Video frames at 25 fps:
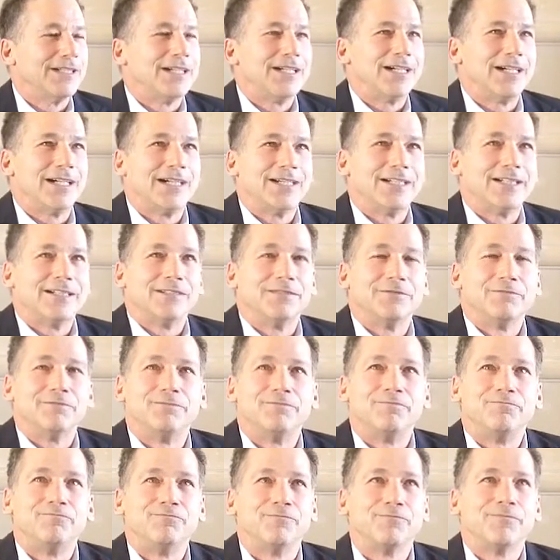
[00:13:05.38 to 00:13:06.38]
uh,
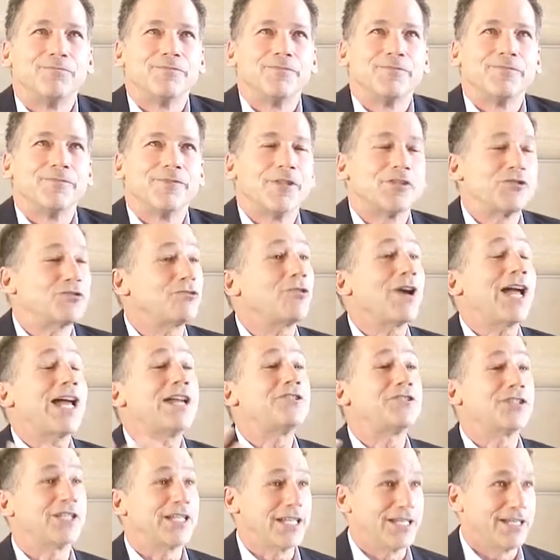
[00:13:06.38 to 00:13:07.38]

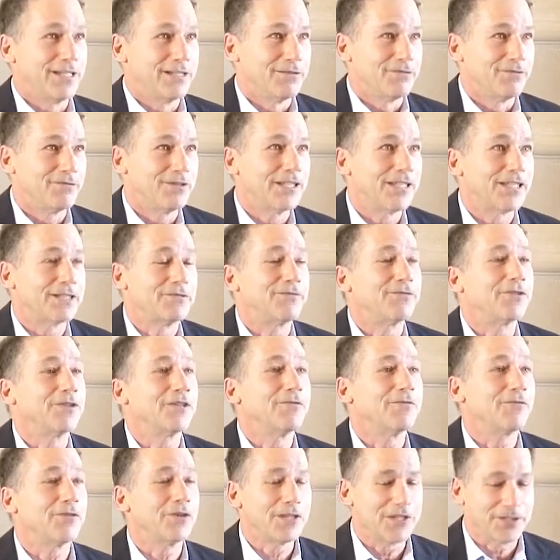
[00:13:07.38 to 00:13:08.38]
tragedy, really, for, the,
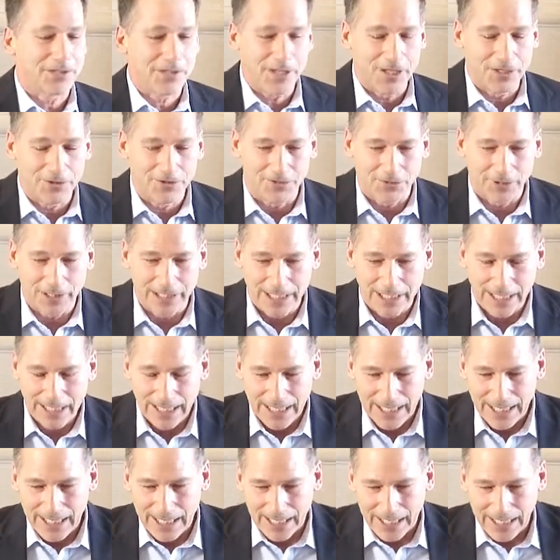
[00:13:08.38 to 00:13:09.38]
for this country
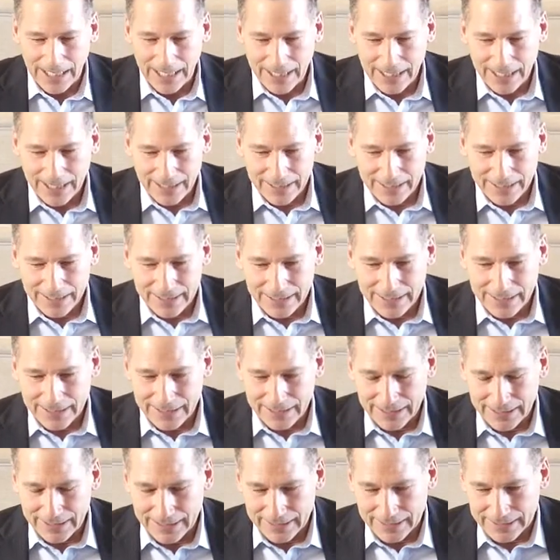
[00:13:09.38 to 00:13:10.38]
and
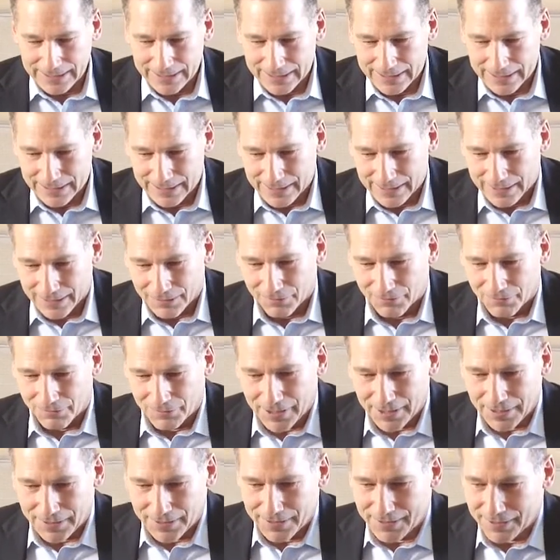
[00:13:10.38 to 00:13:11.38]
uh,
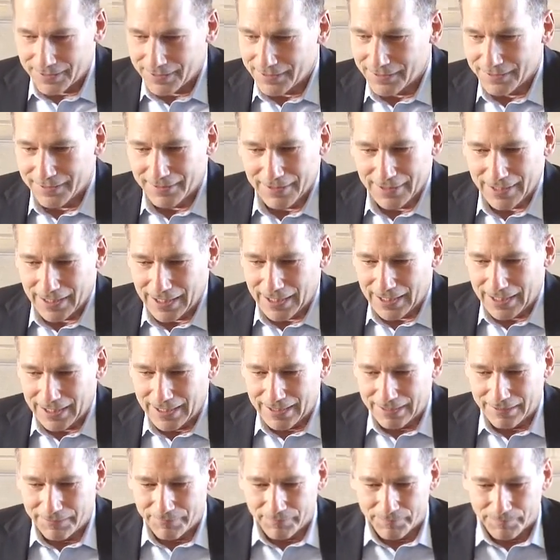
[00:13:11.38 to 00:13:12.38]
with
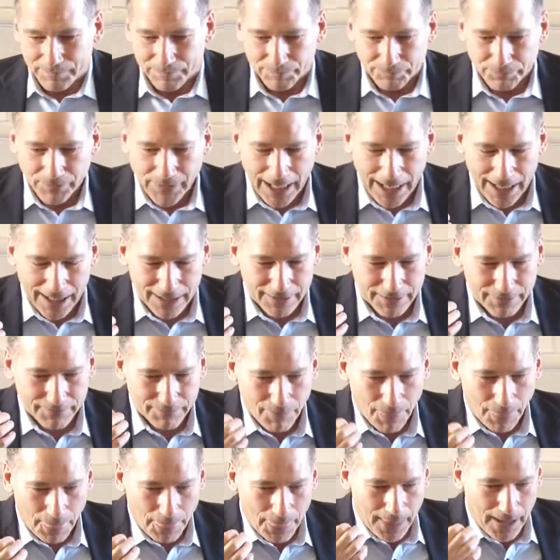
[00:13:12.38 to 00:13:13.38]
uh, and
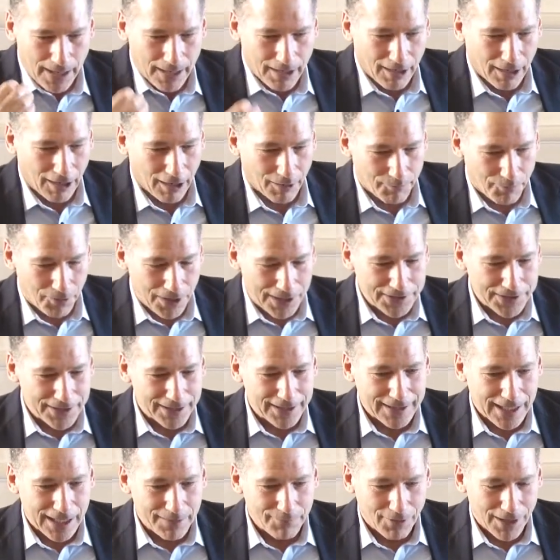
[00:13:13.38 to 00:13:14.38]
our
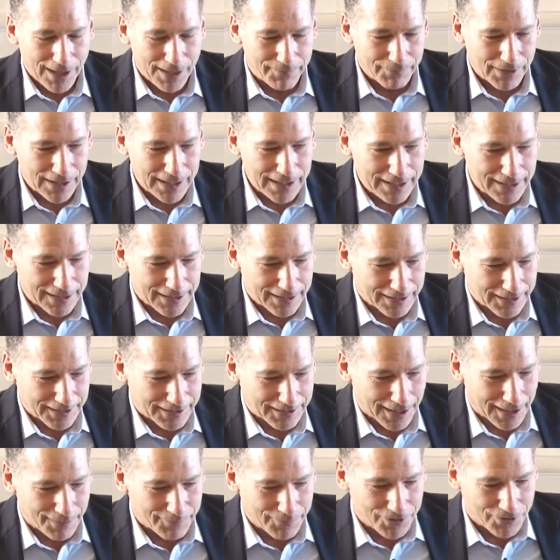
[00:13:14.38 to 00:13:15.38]
president Abraham Lincoln at the
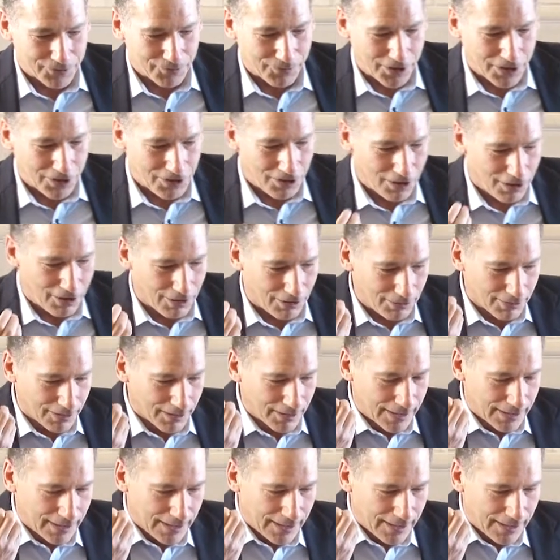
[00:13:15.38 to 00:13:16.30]
time, as you recall,